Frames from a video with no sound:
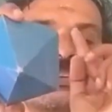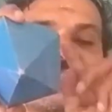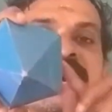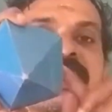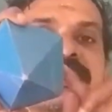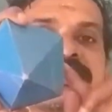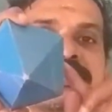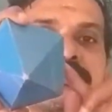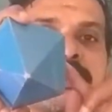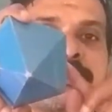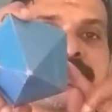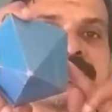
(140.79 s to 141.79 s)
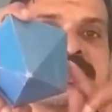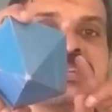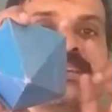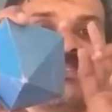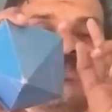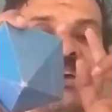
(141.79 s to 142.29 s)
with the simple position
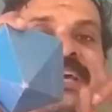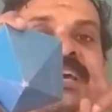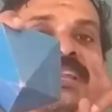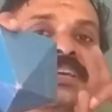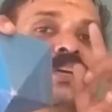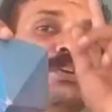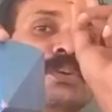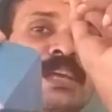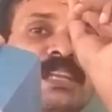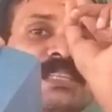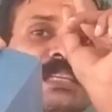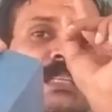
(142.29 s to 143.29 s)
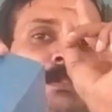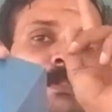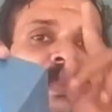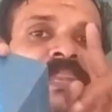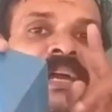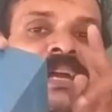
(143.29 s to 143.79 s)
where you can see the
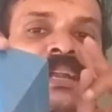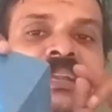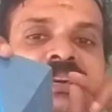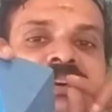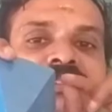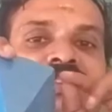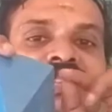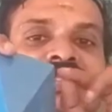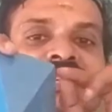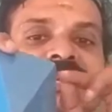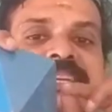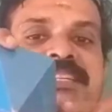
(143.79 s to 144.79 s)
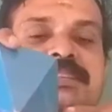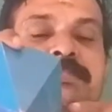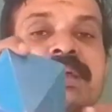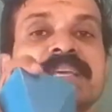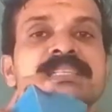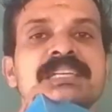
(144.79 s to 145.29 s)
pentagon with its
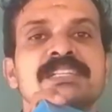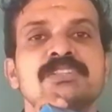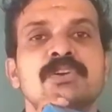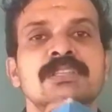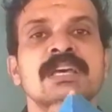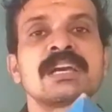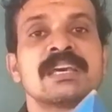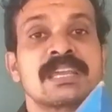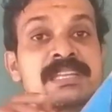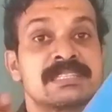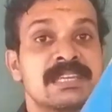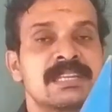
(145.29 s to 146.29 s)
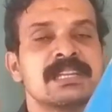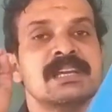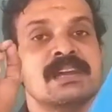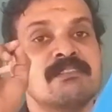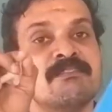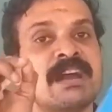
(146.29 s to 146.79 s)
base edge on the right side.
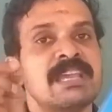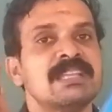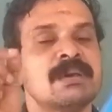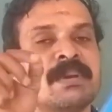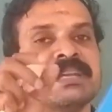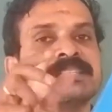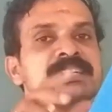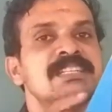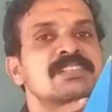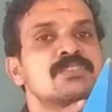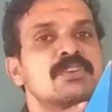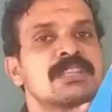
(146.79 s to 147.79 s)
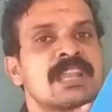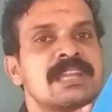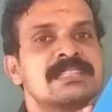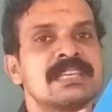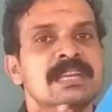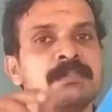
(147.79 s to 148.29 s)
Why the base edge is on the right
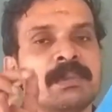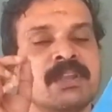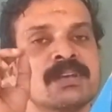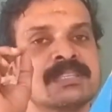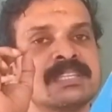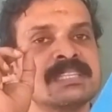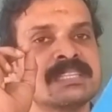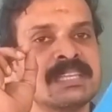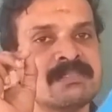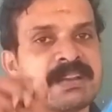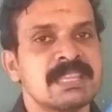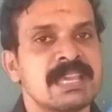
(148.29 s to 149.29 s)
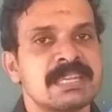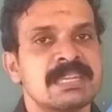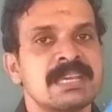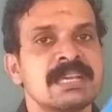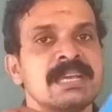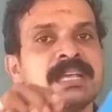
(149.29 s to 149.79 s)
side? Because it is given
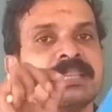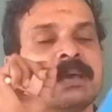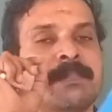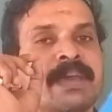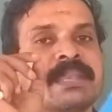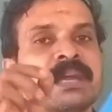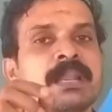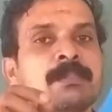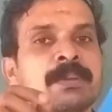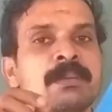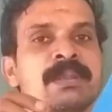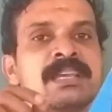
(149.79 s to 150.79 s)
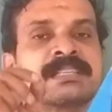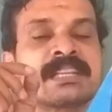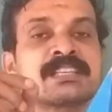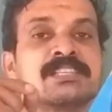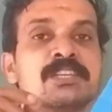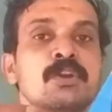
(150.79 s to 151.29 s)
that the pentagonal pyramid is
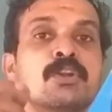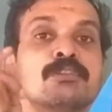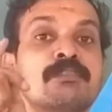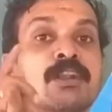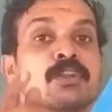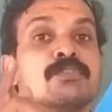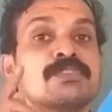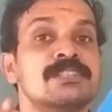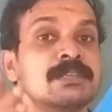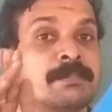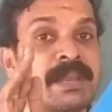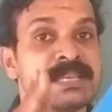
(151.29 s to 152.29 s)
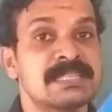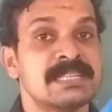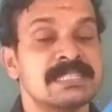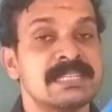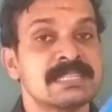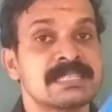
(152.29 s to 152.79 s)
resting on one of its base
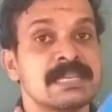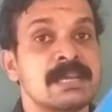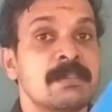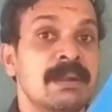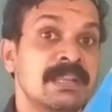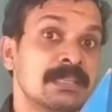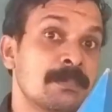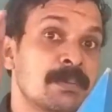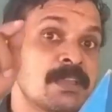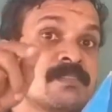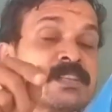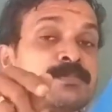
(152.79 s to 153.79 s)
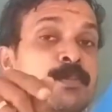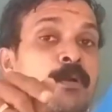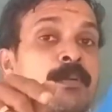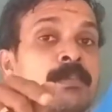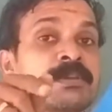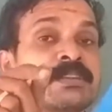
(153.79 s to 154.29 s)
edges, but in the previous
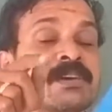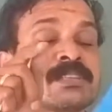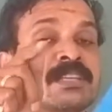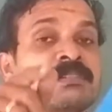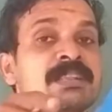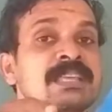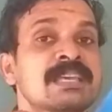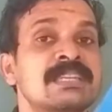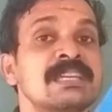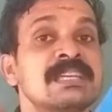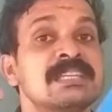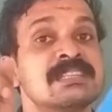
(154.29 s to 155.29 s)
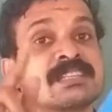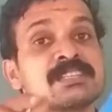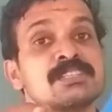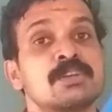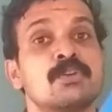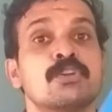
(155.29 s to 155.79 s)
problem it was given that it is
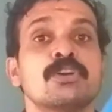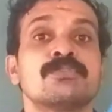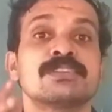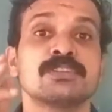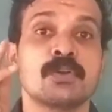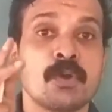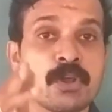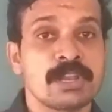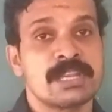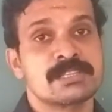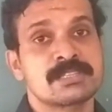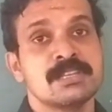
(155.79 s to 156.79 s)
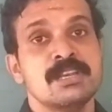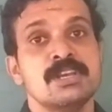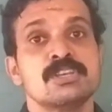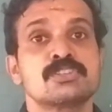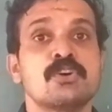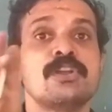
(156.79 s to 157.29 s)
resting on one of its corners.
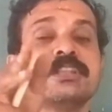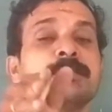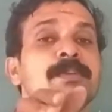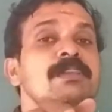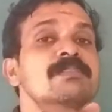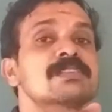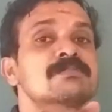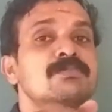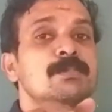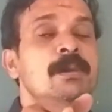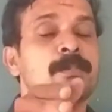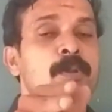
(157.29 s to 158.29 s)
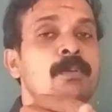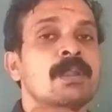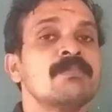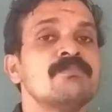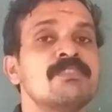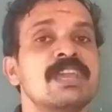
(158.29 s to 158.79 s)
So in the previous
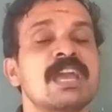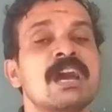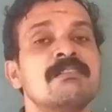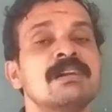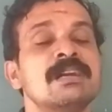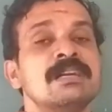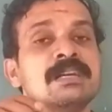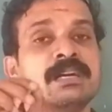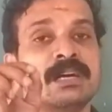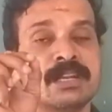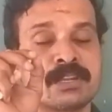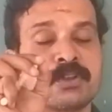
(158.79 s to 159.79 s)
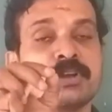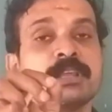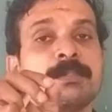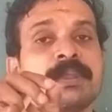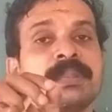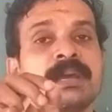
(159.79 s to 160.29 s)
problem we have draw
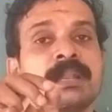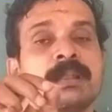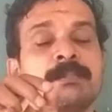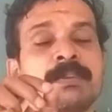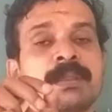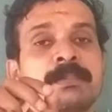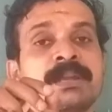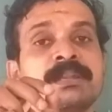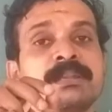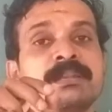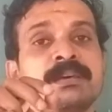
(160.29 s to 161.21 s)
the pentagonal pyramid